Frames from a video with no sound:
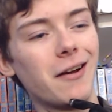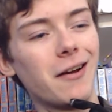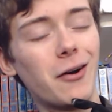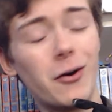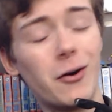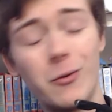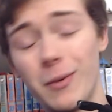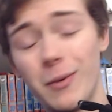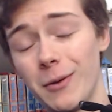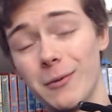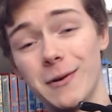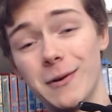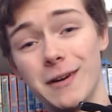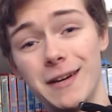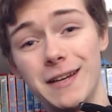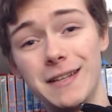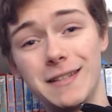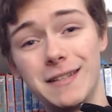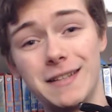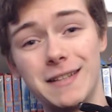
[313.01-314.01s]
Oh my word,
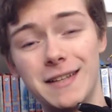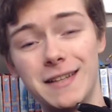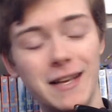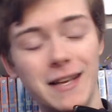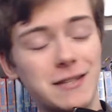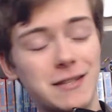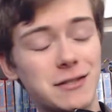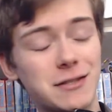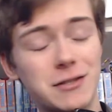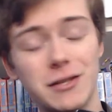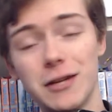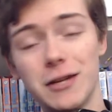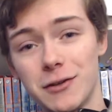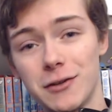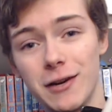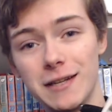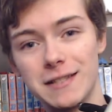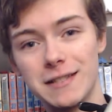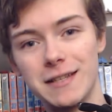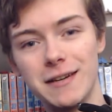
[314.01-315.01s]
it's such a
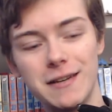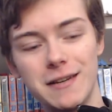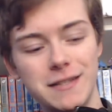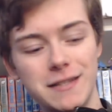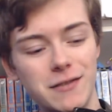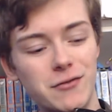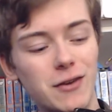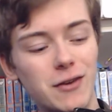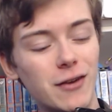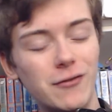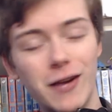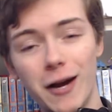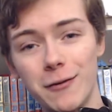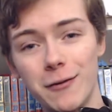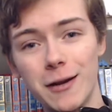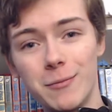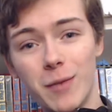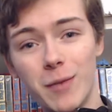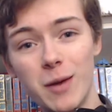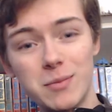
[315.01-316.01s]
great series. If you have not
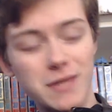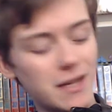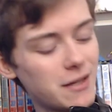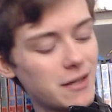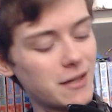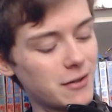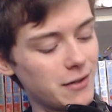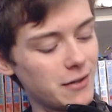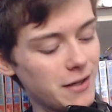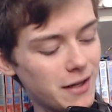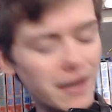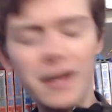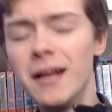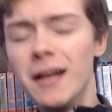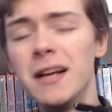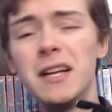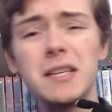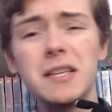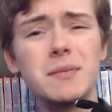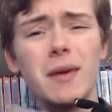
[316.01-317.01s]
read Mob Psycho yet,
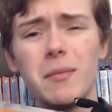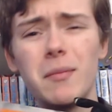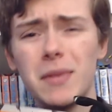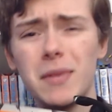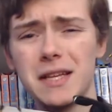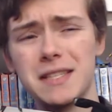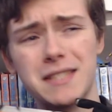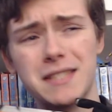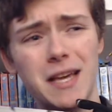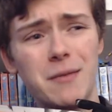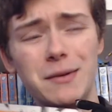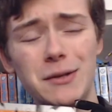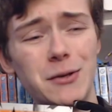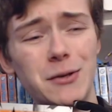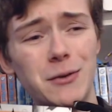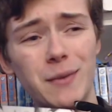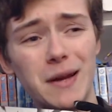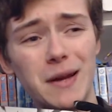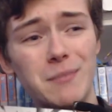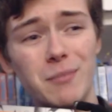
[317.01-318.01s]
it's made by the same dude
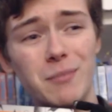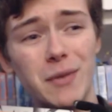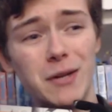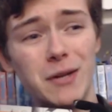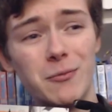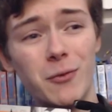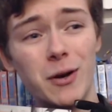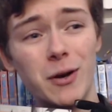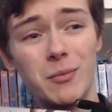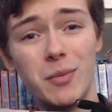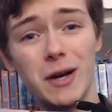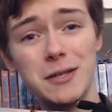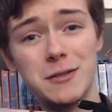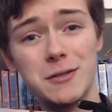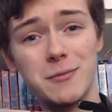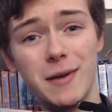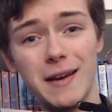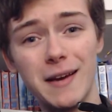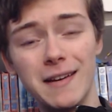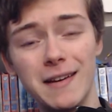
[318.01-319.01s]
who made One
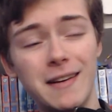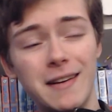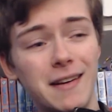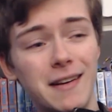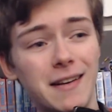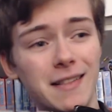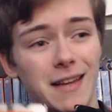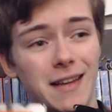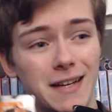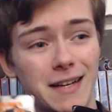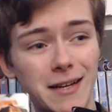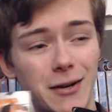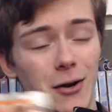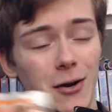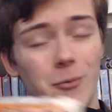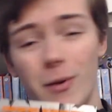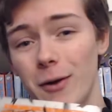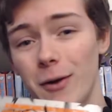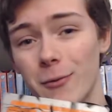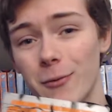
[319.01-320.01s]
Punch Man. Like,
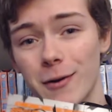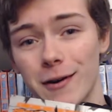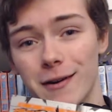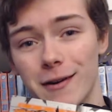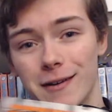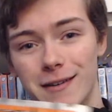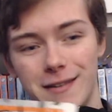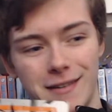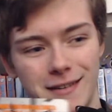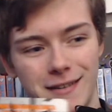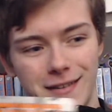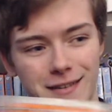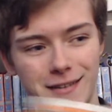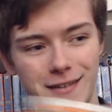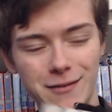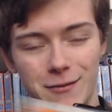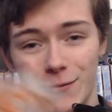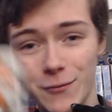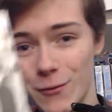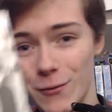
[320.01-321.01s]
oh my word,
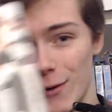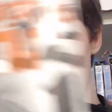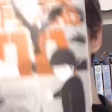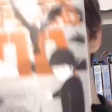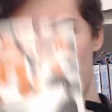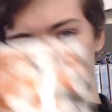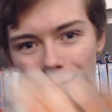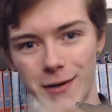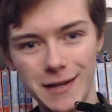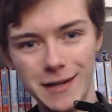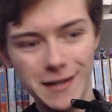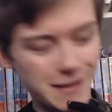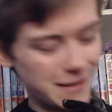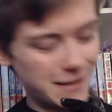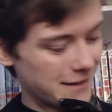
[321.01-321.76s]
freaking read it.